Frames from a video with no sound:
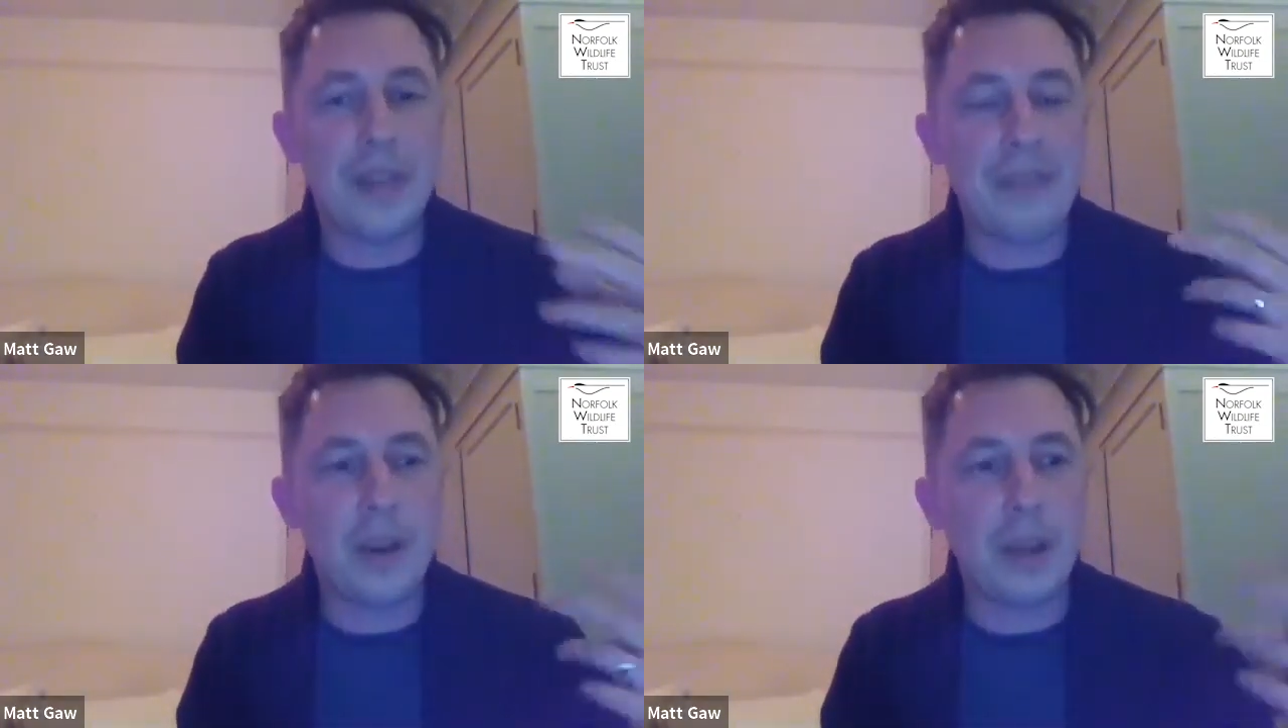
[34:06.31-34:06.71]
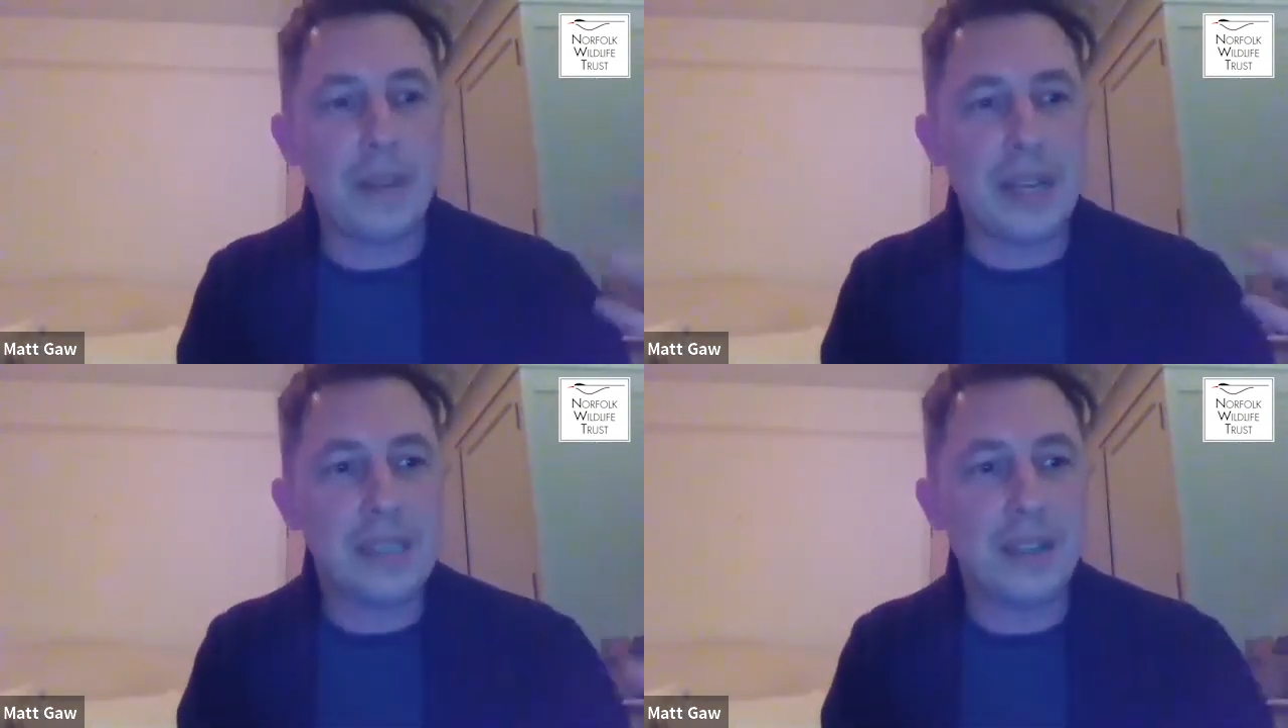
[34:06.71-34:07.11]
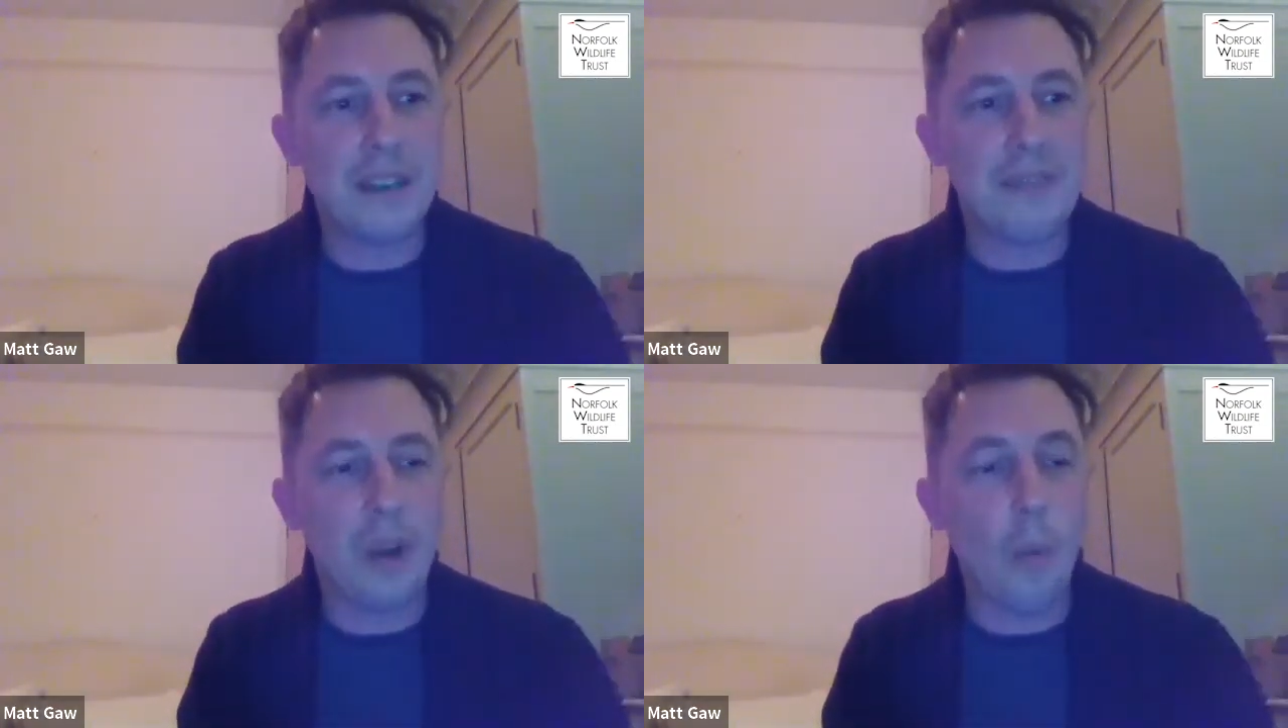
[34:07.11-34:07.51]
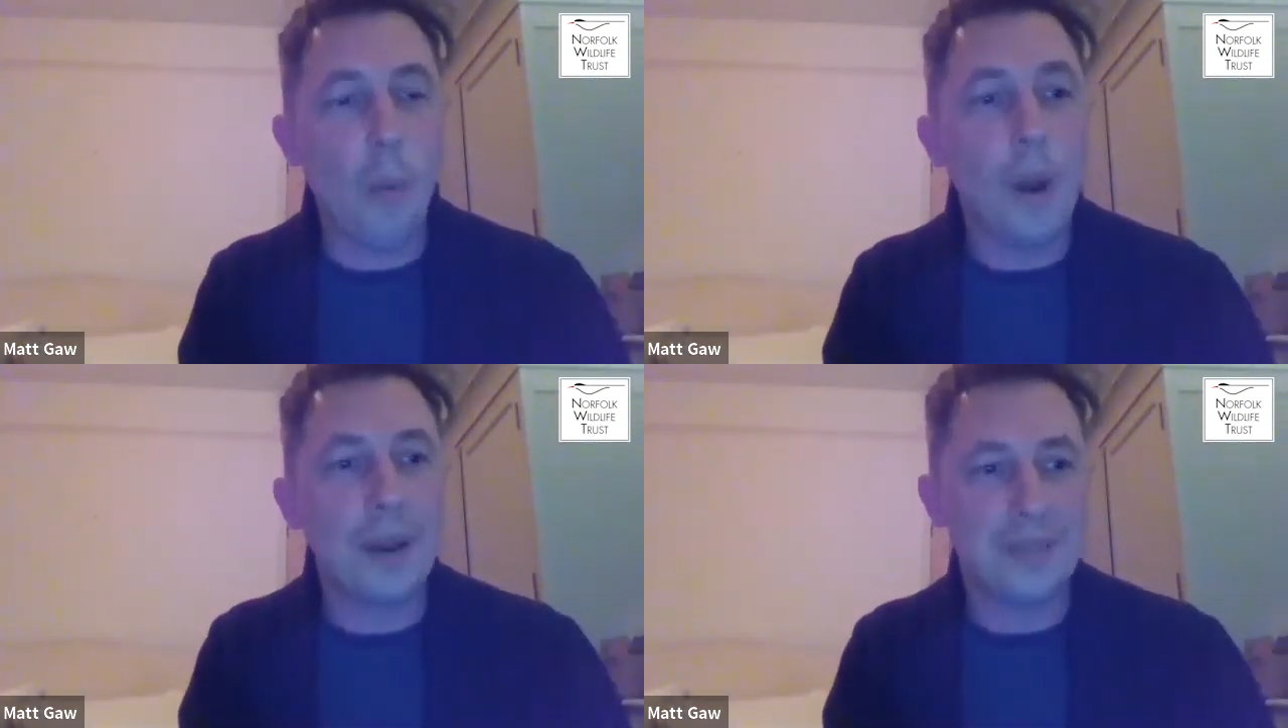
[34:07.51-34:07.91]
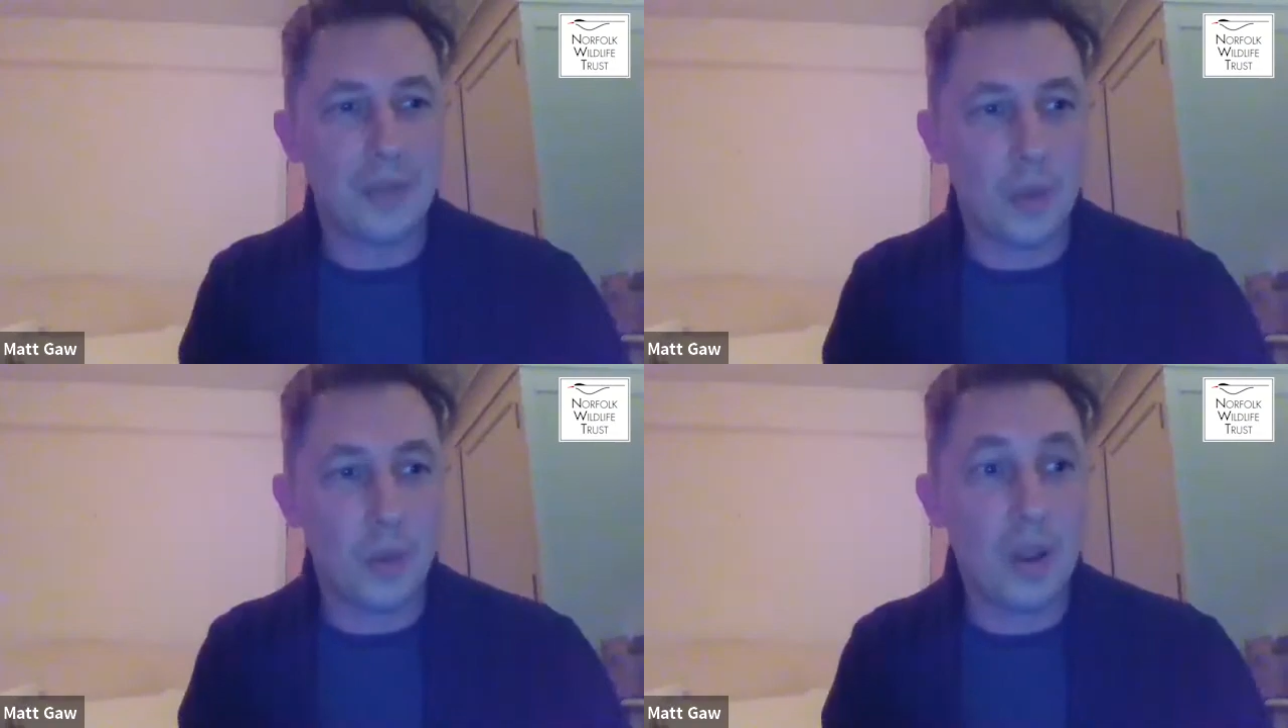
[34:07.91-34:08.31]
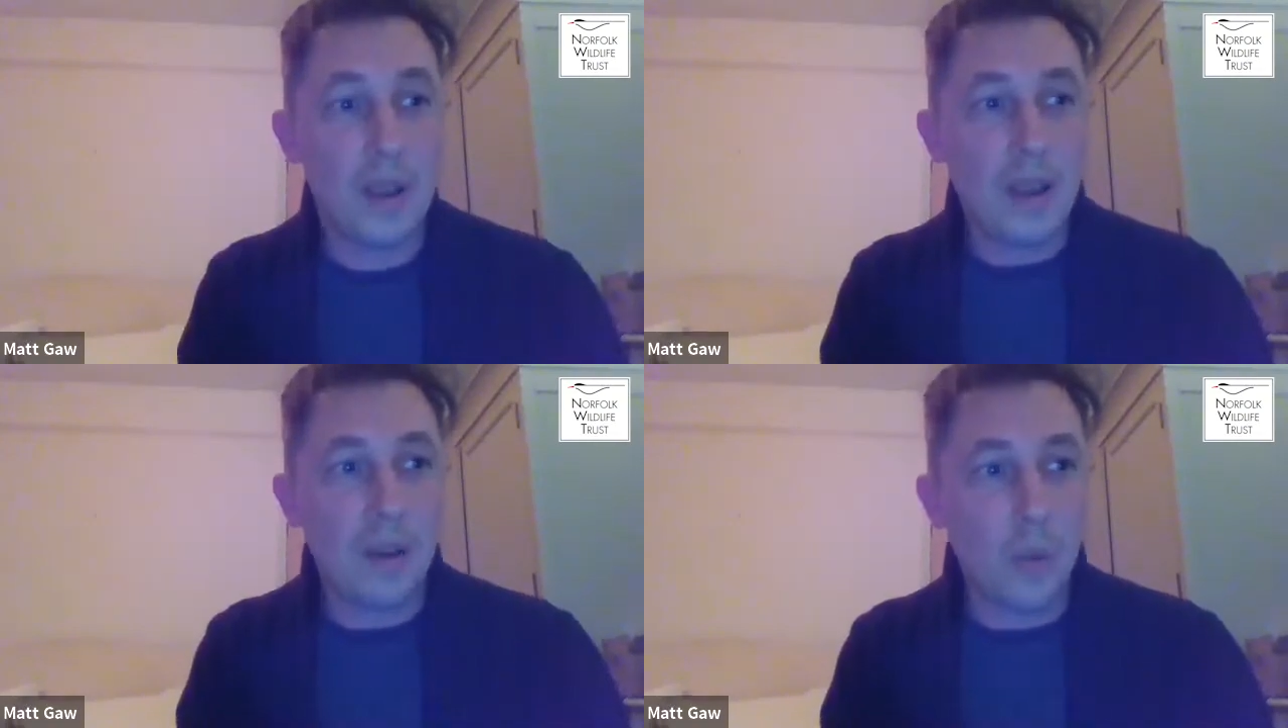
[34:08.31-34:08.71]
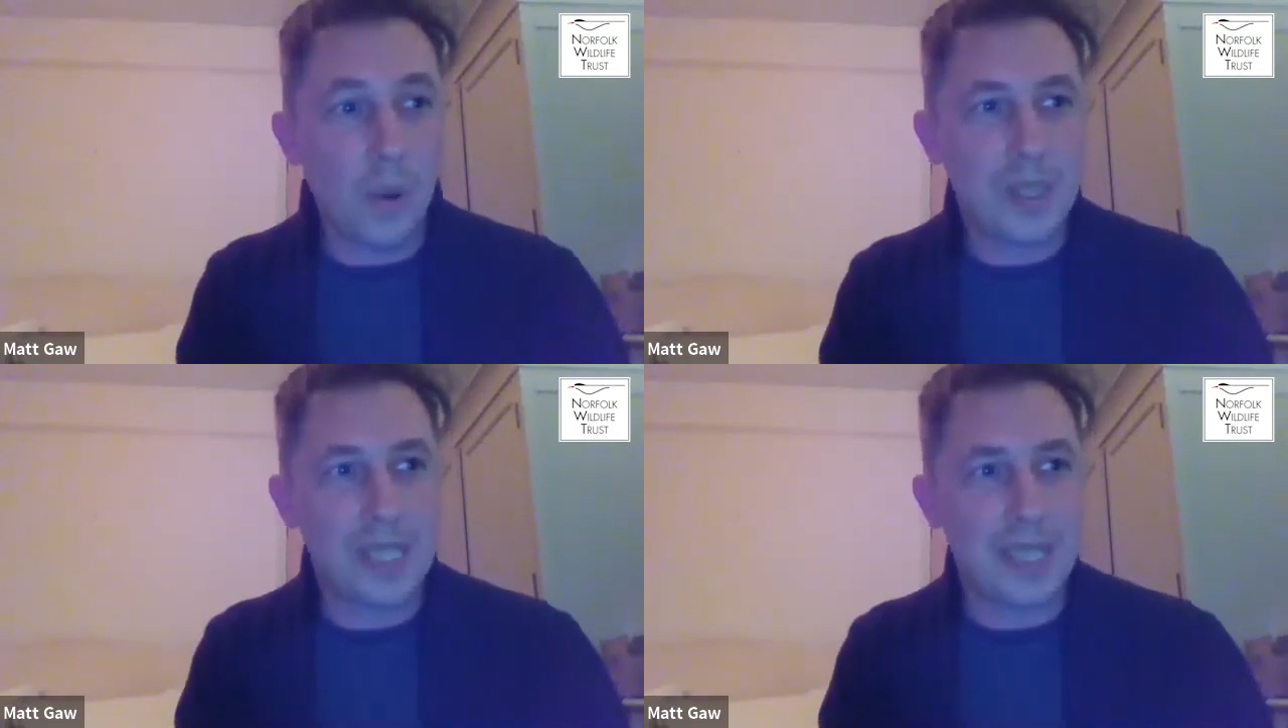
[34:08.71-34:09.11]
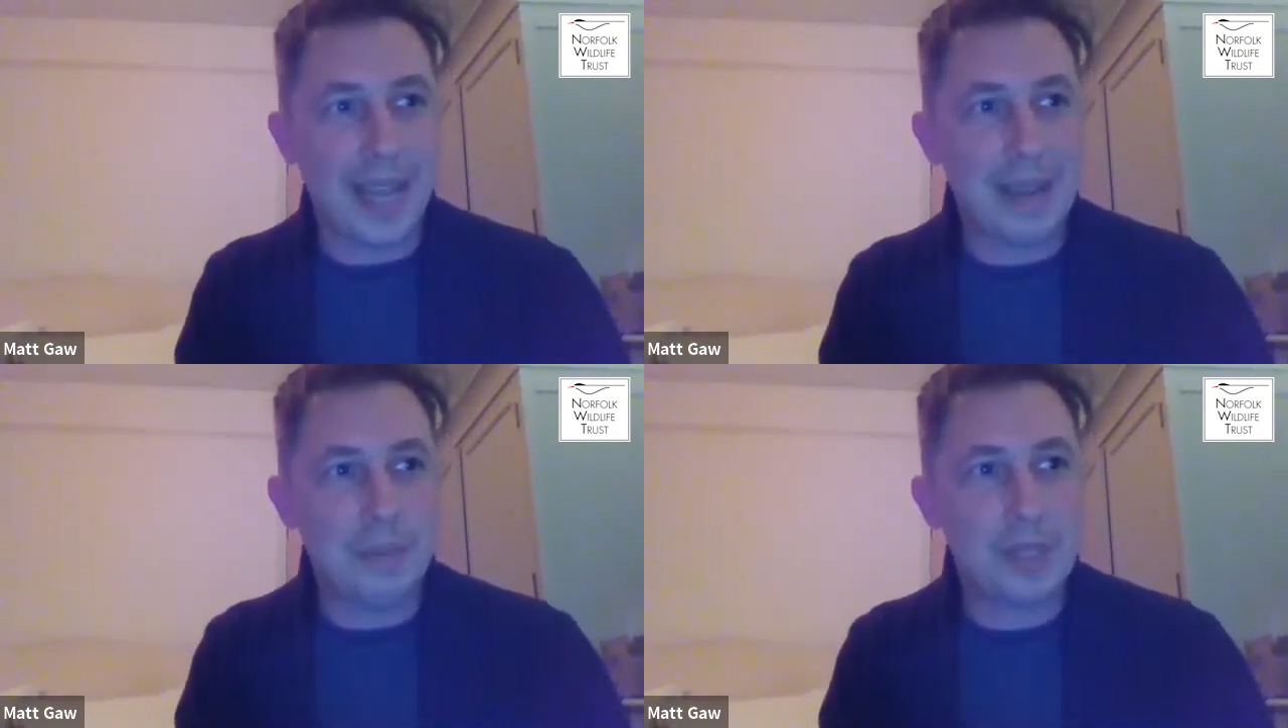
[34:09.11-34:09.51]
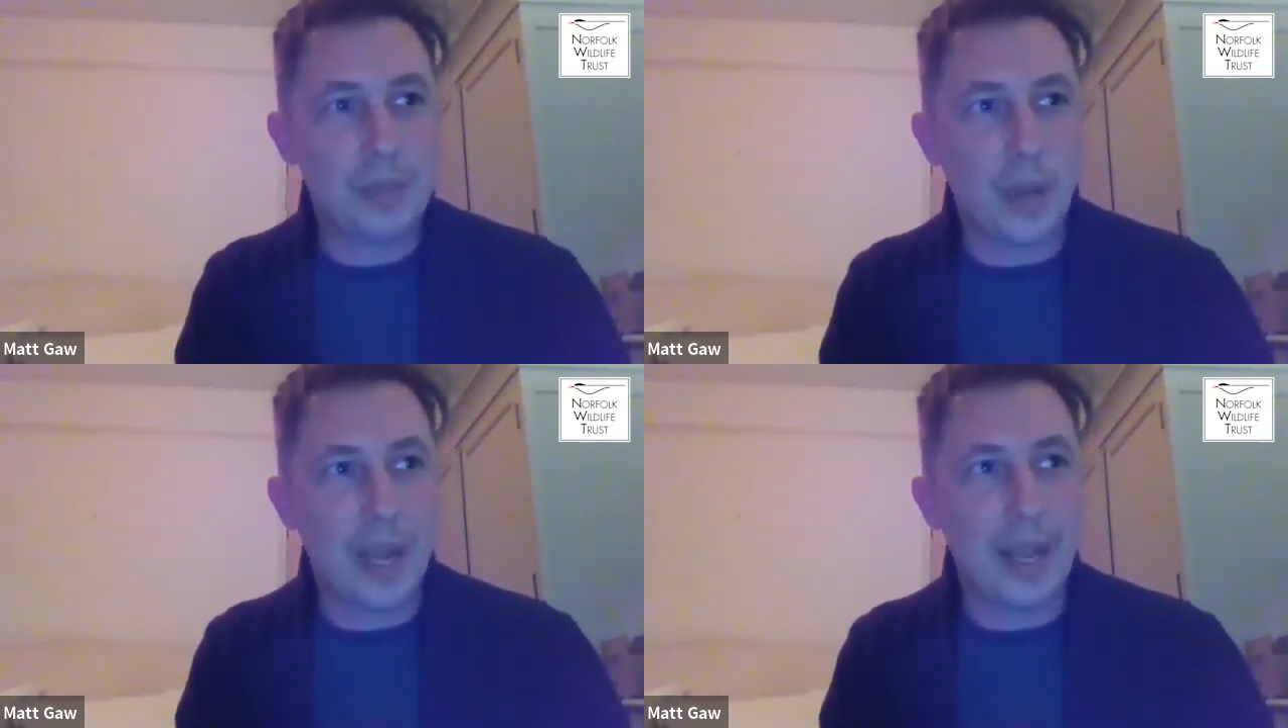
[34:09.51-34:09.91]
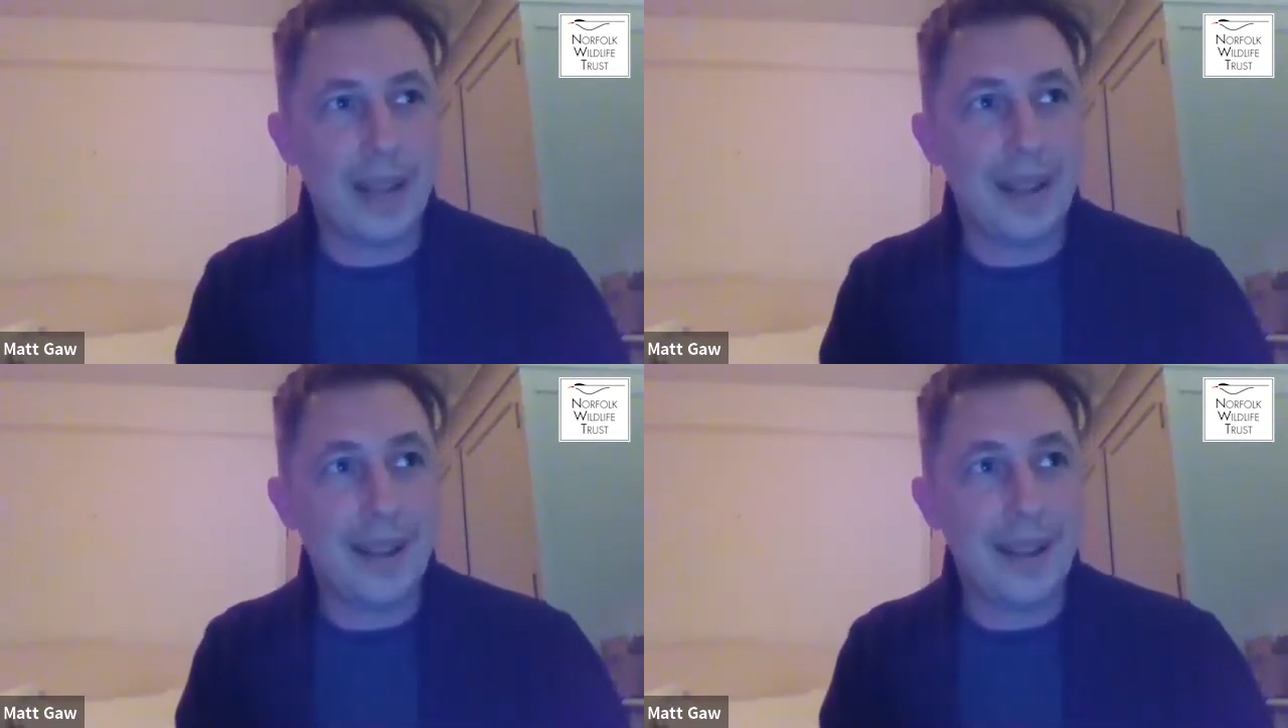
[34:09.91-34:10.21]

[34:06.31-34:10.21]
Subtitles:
They felt like these kind of wonderful waterscapes where